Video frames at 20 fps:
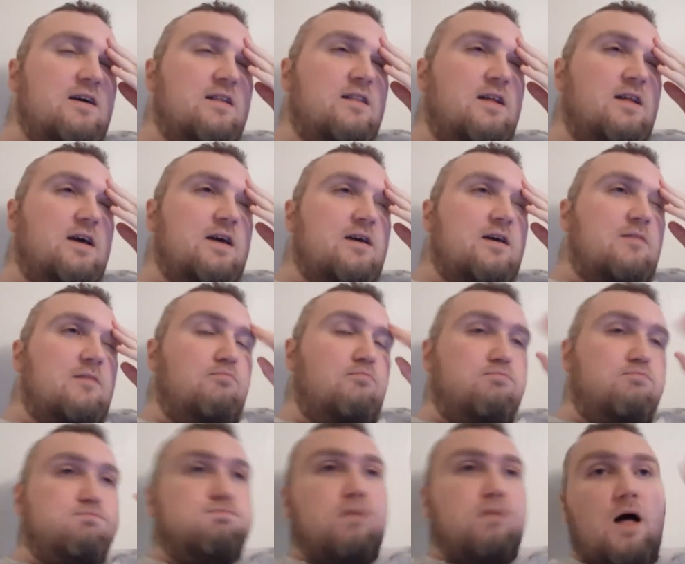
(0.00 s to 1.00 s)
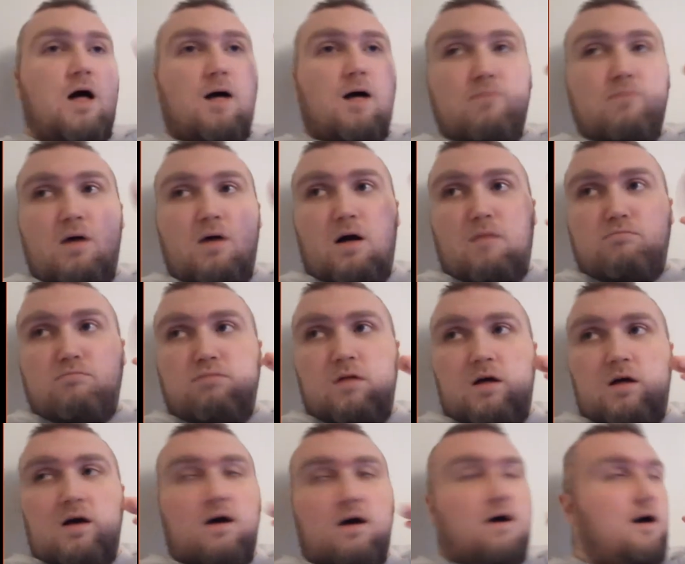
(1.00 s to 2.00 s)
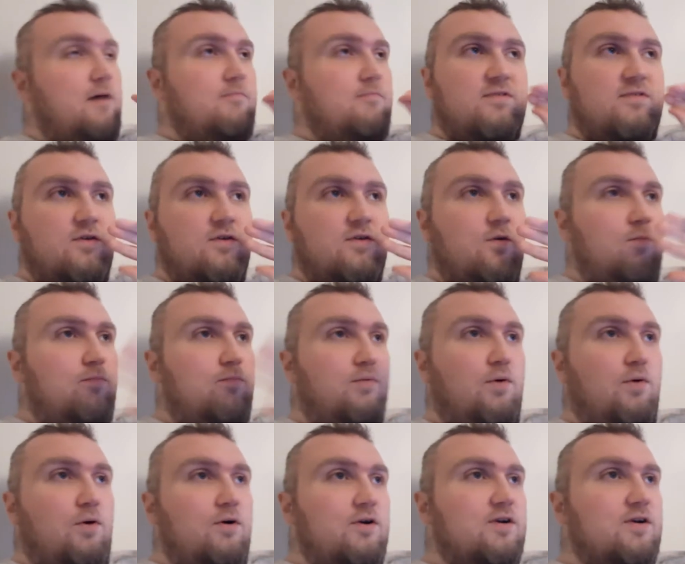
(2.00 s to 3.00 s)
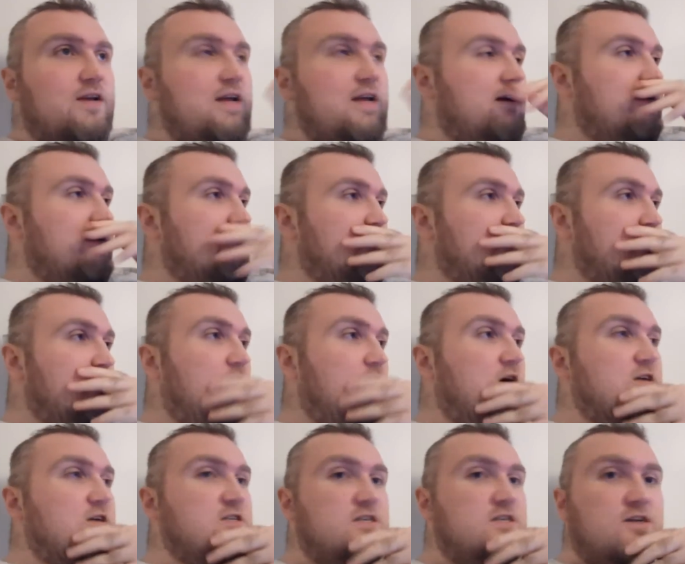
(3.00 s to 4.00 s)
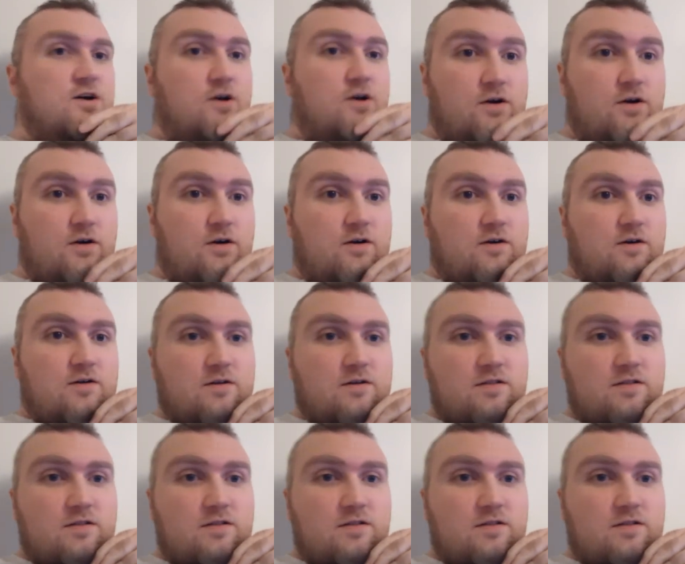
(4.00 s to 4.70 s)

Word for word: like blah blah blah i'm so bored character watching her